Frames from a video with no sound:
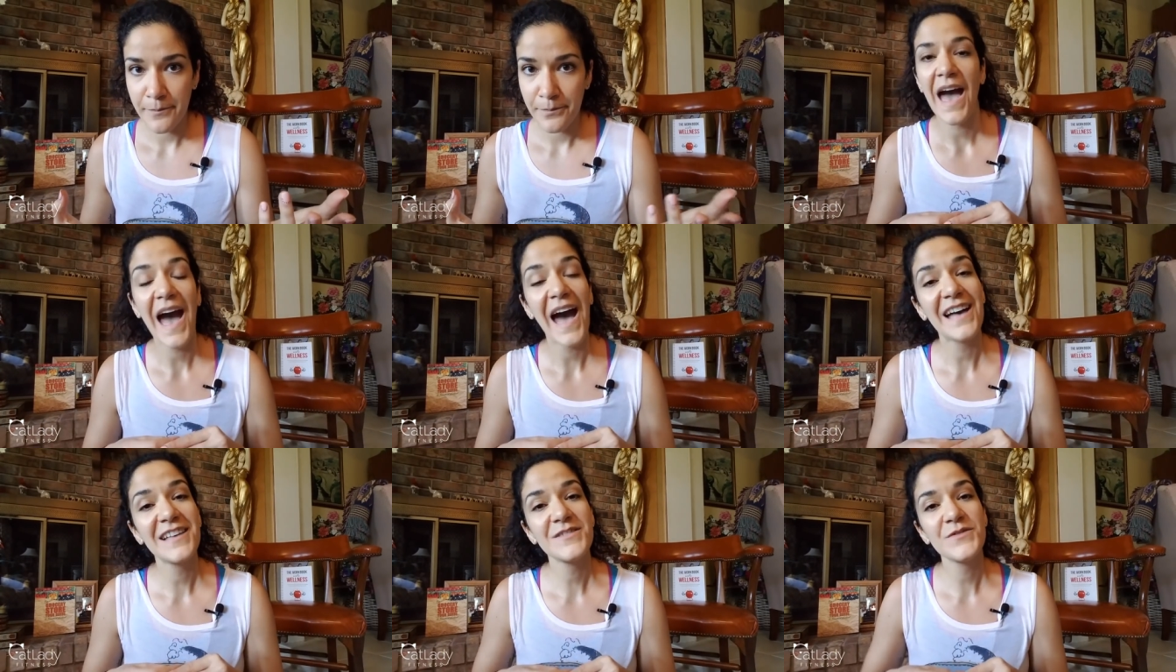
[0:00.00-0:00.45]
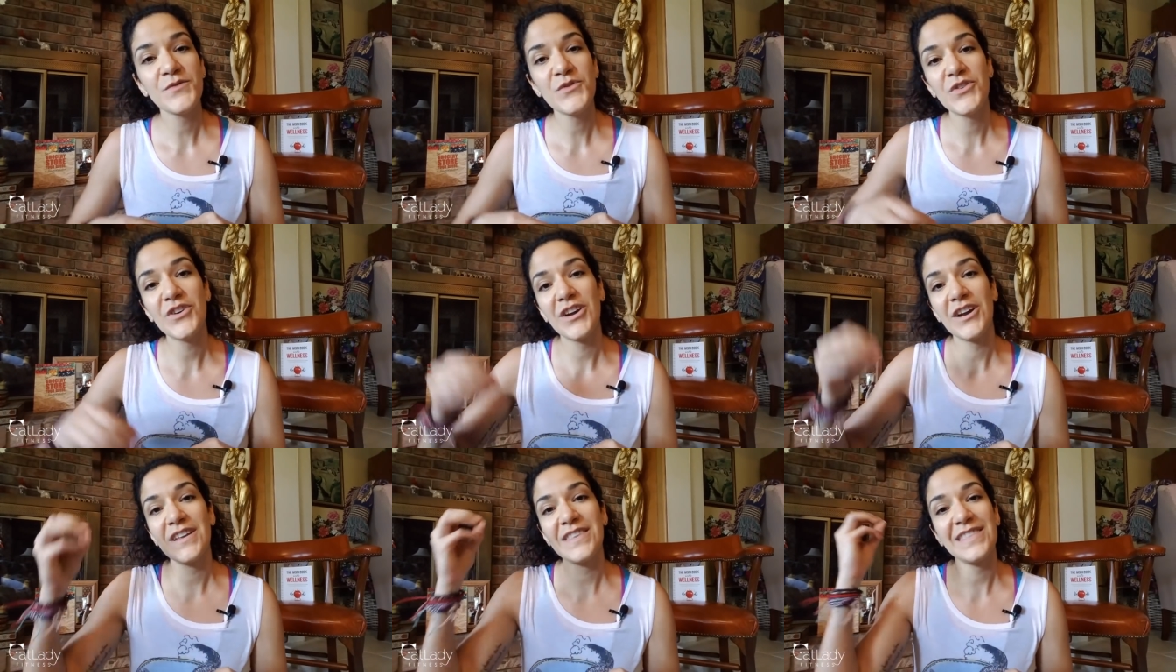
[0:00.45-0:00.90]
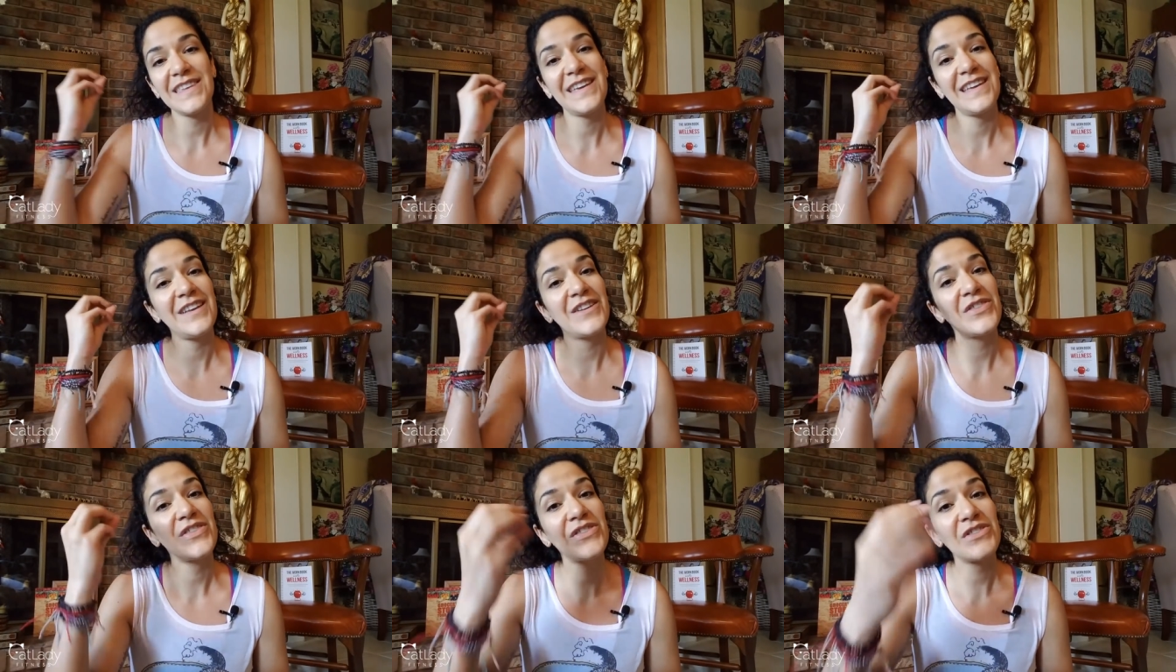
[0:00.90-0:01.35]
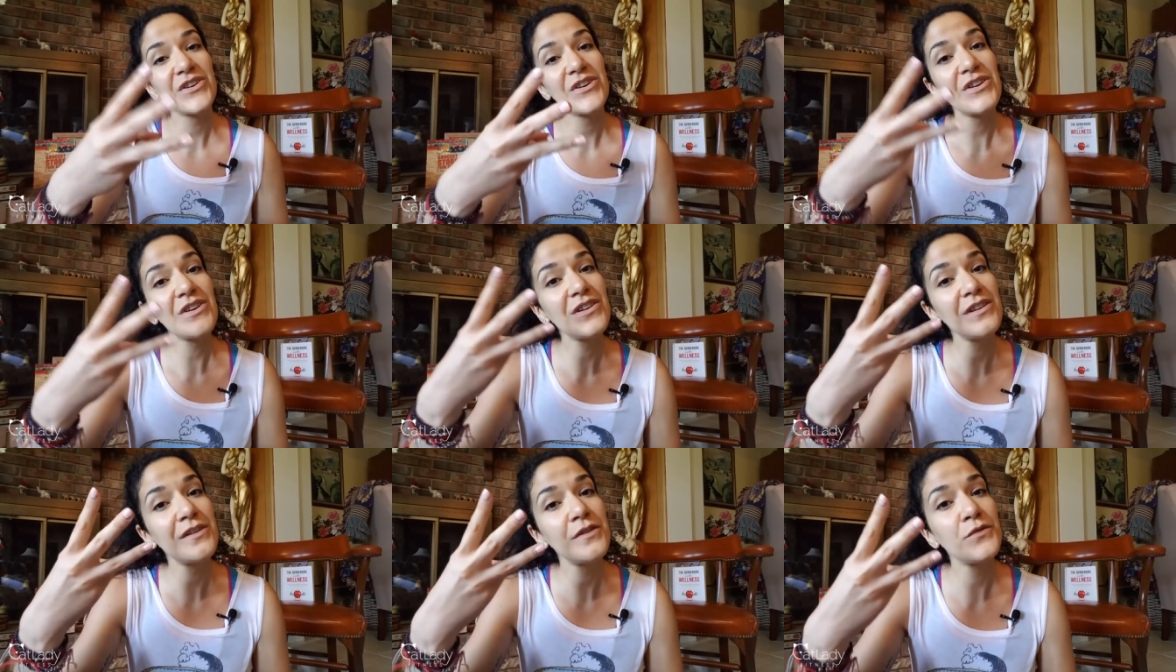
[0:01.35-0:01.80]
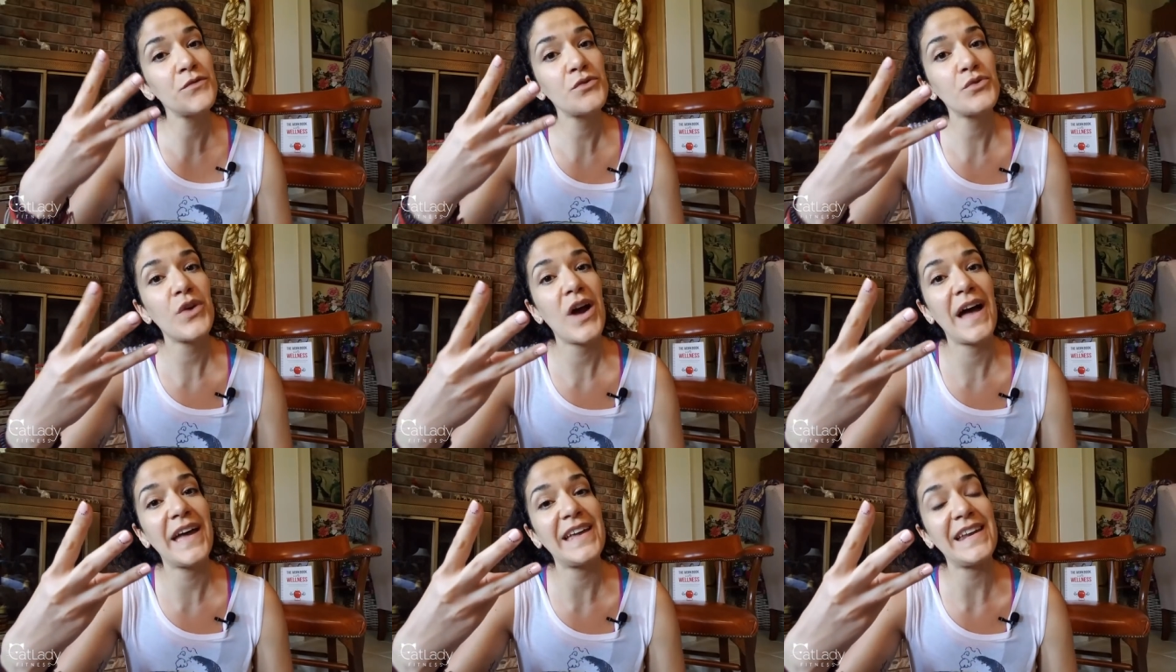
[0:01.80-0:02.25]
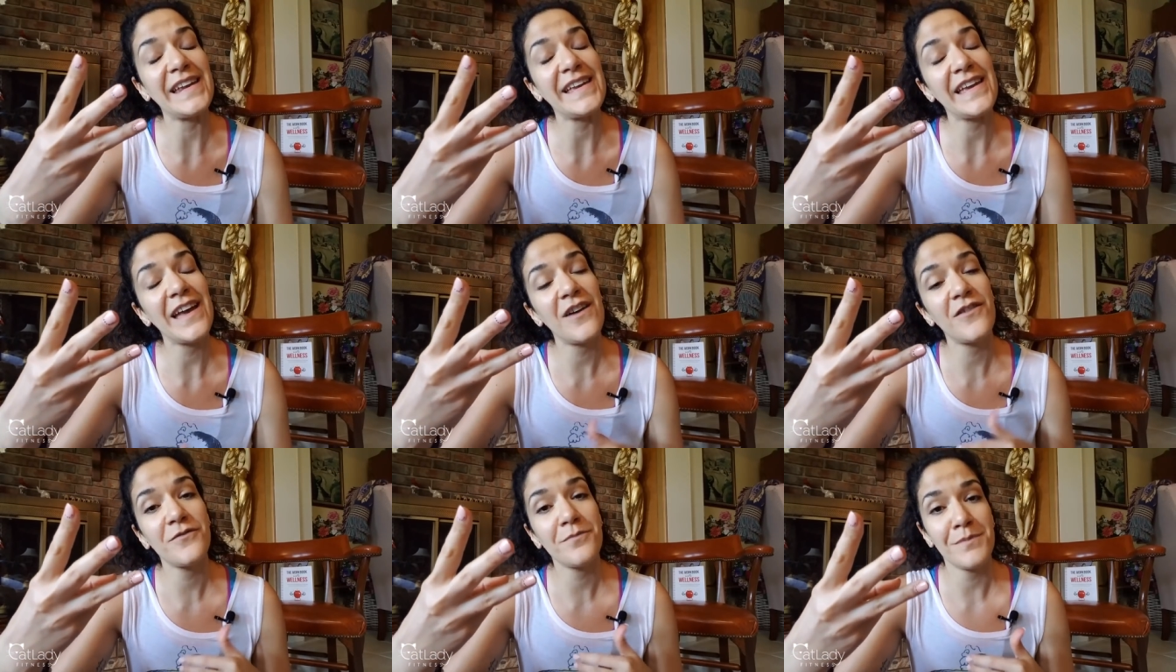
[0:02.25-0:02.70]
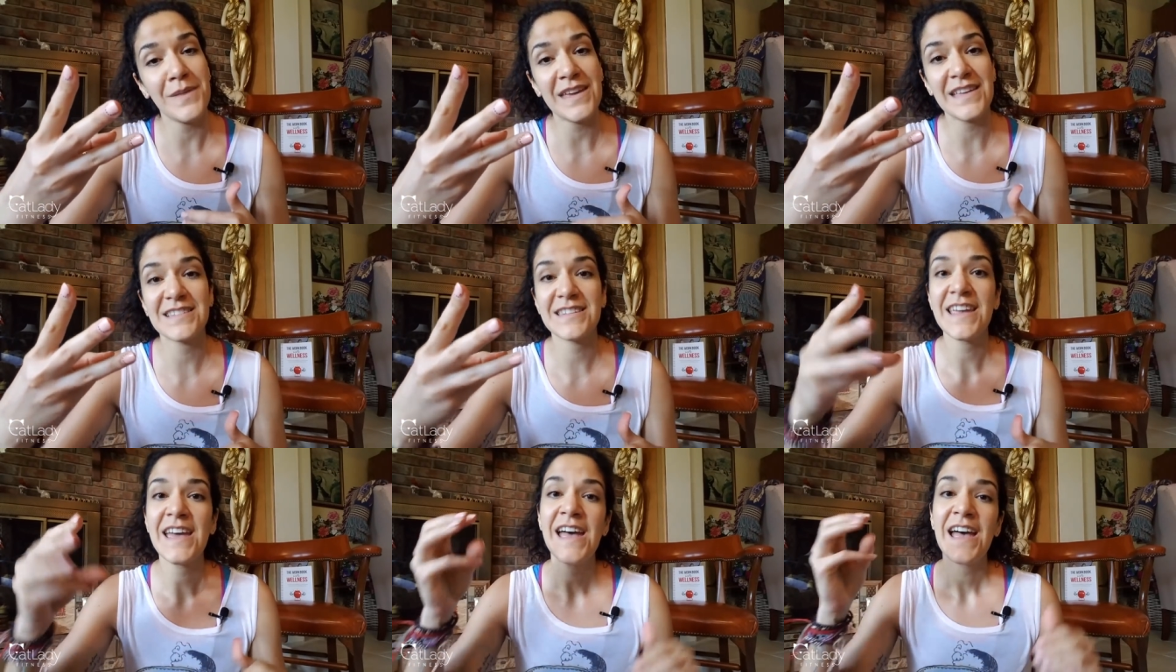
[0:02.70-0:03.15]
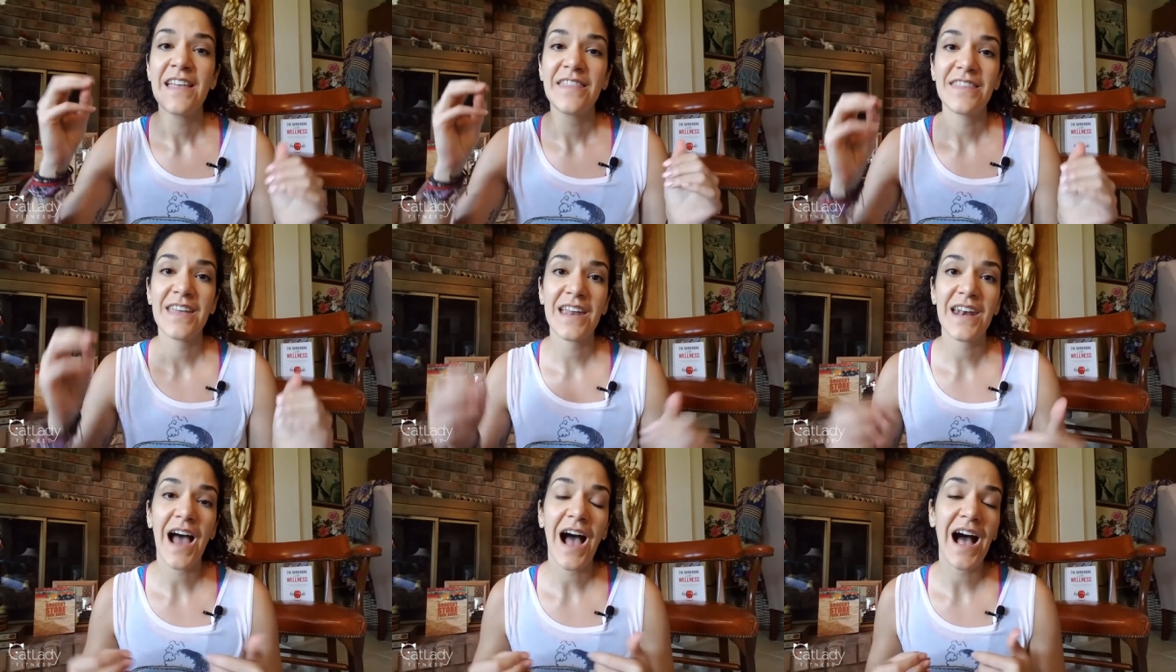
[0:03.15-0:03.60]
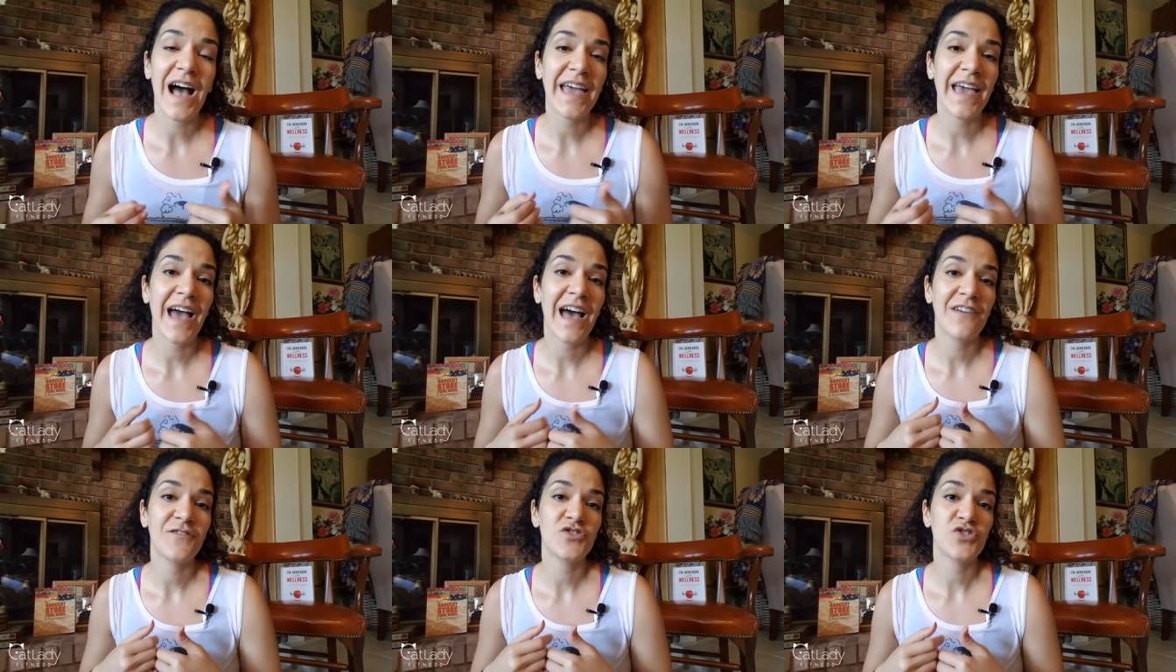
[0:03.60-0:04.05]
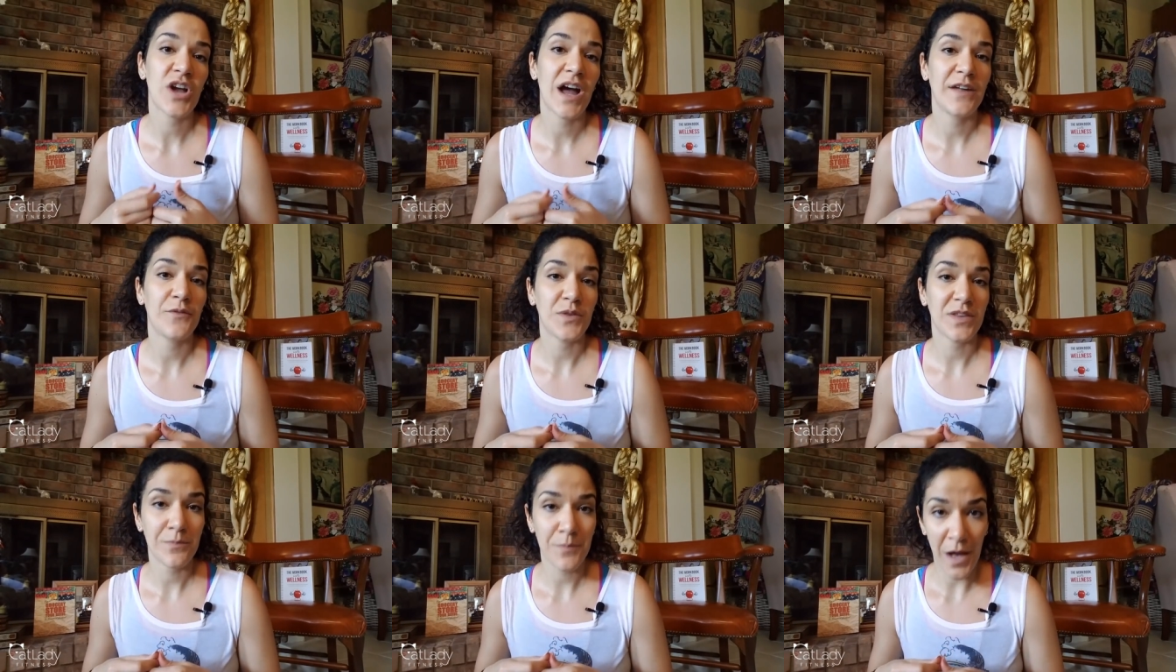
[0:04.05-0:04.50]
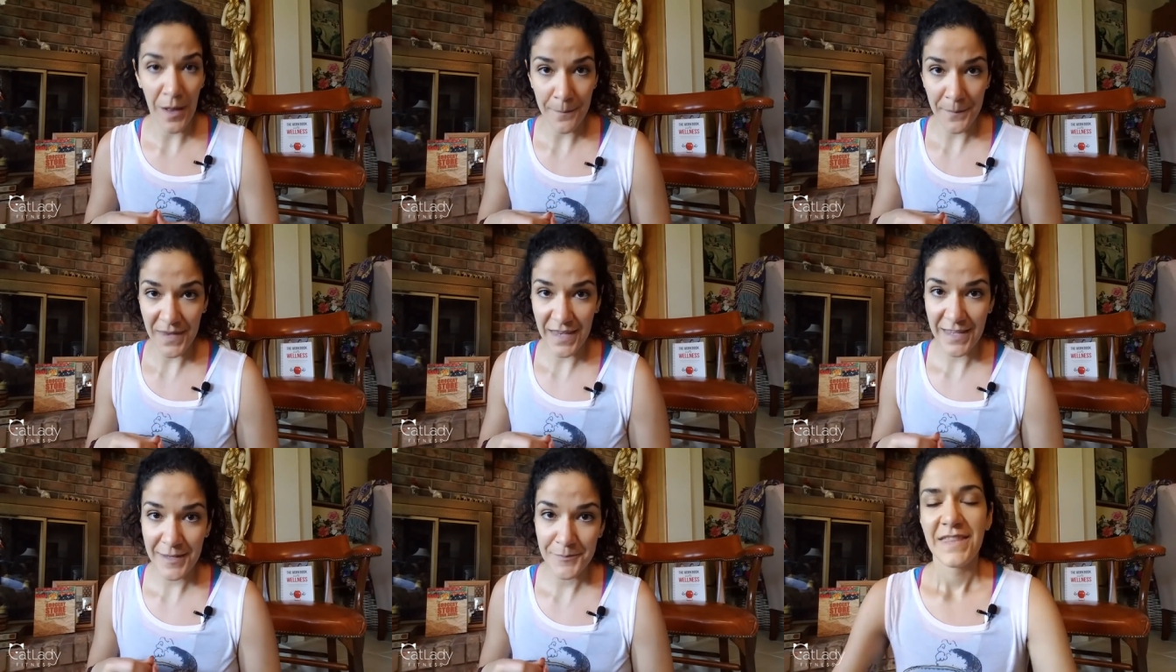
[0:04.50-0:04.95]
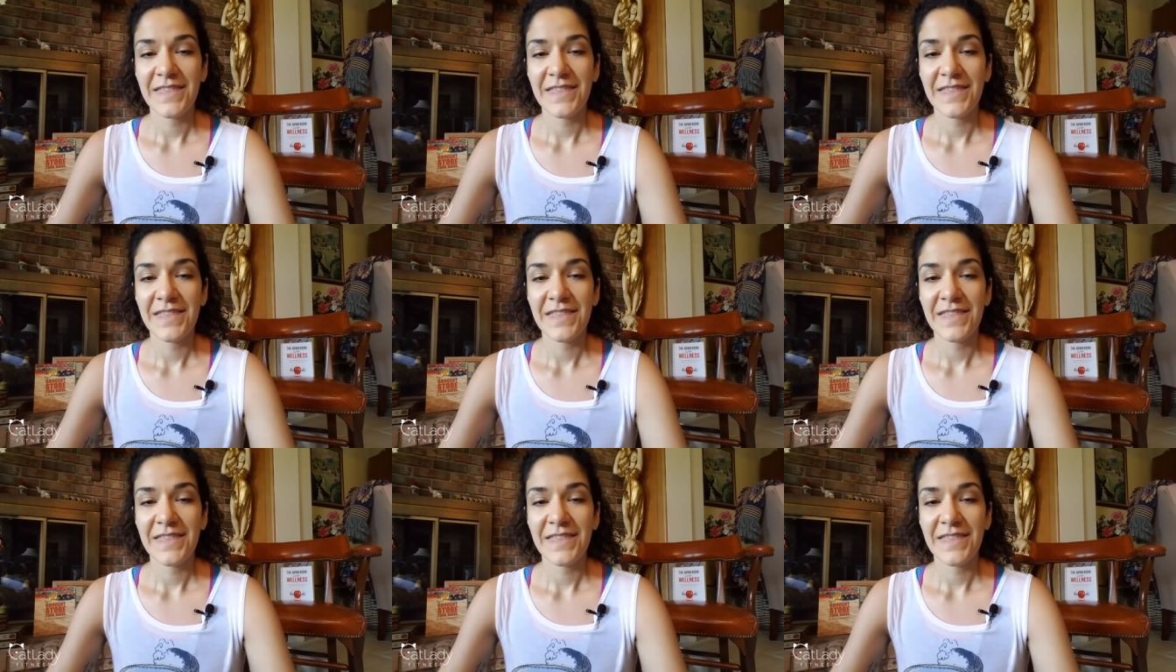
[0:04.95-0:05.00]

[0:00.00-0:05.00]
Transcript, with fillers: As for the third variety of meat that I have tried with puppy,